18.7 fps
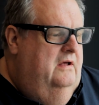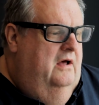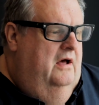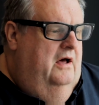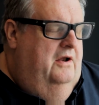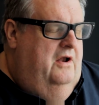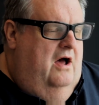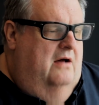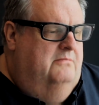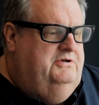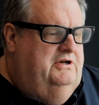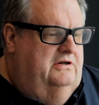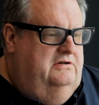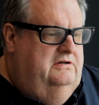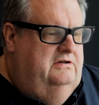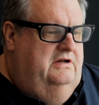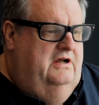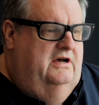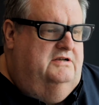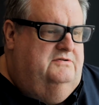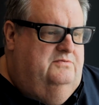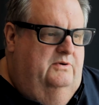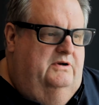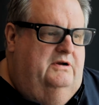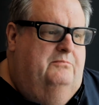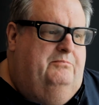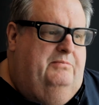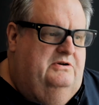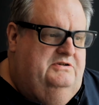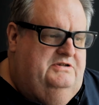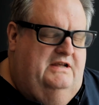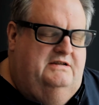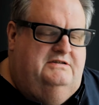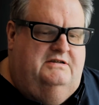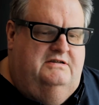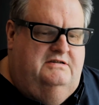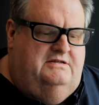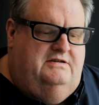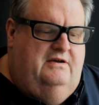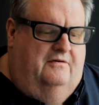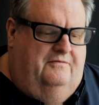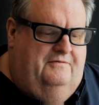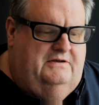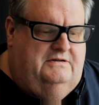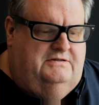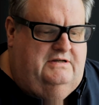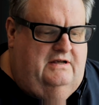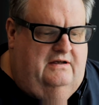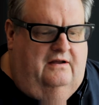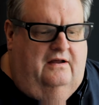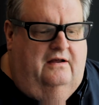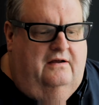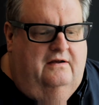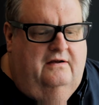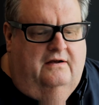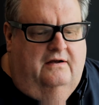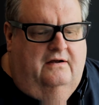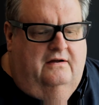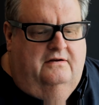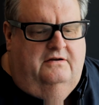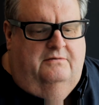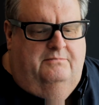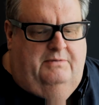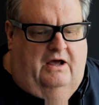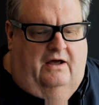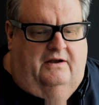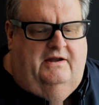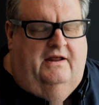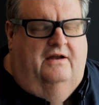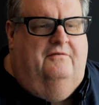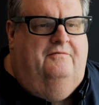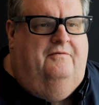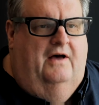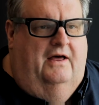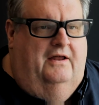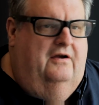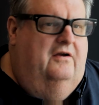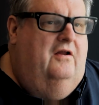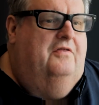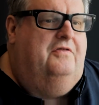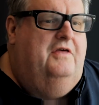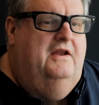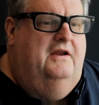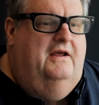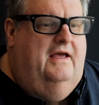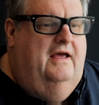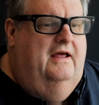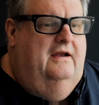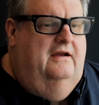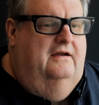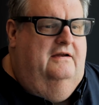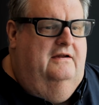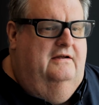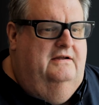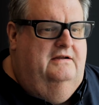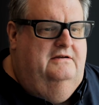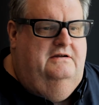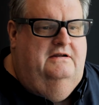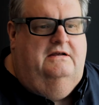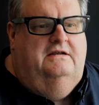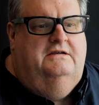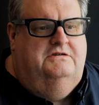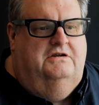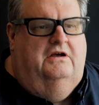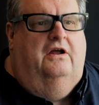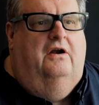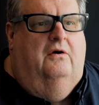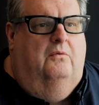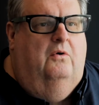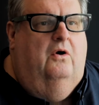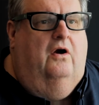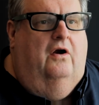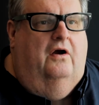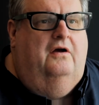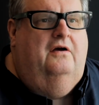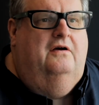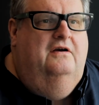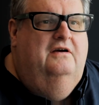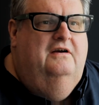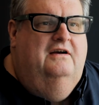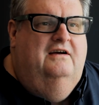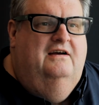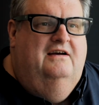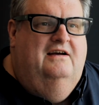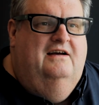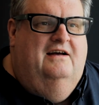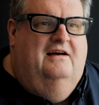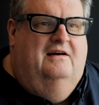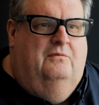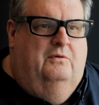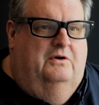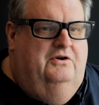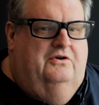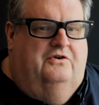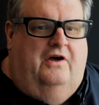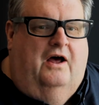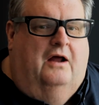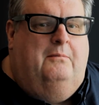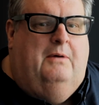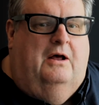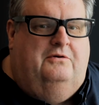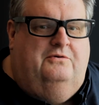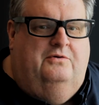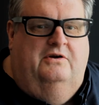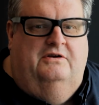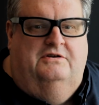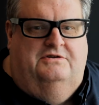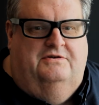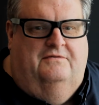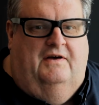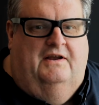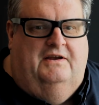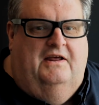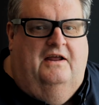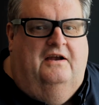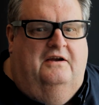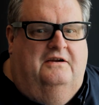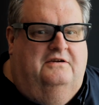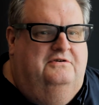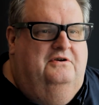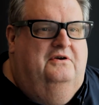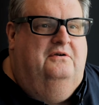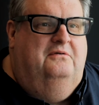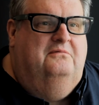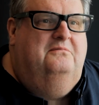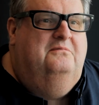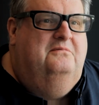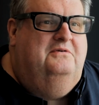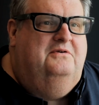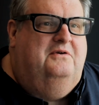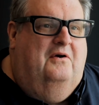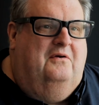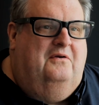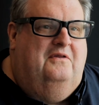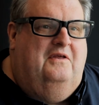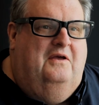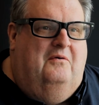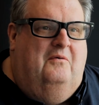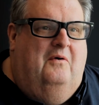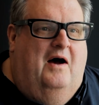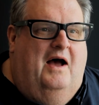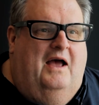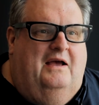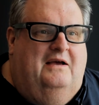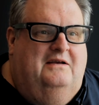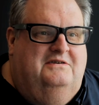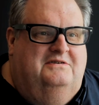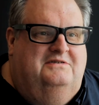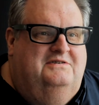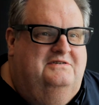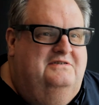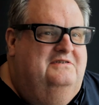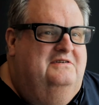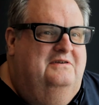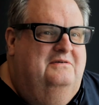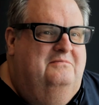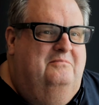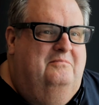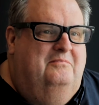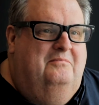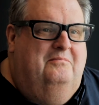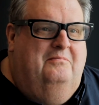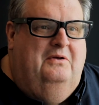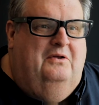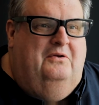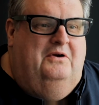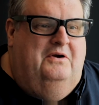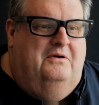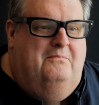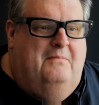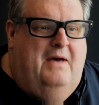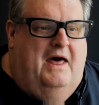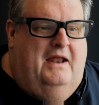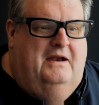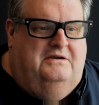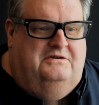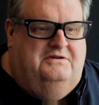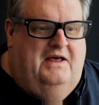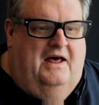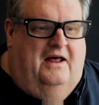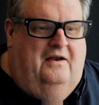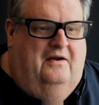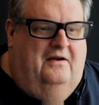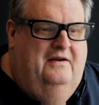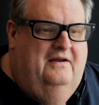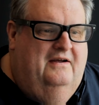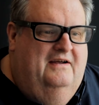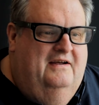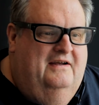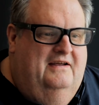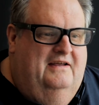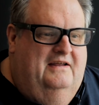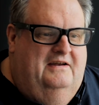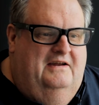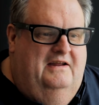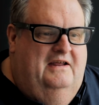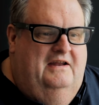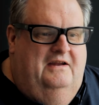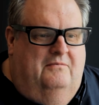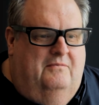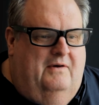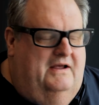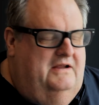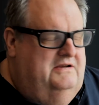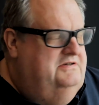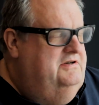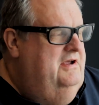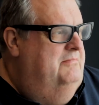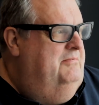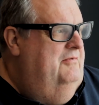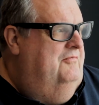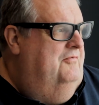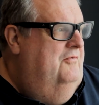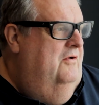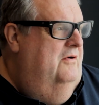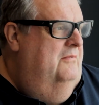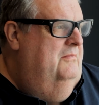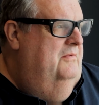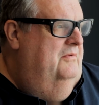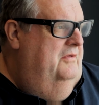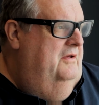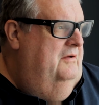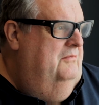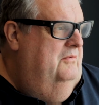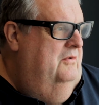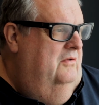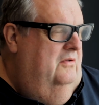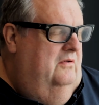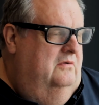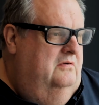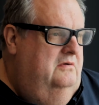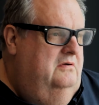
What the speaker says: an object does when it presents itself as to be identified and authenticated, it isn't going to work. And when you're talking about trillions of identities, you can start to think why, because the ability to manage that in any way, shape, or form that will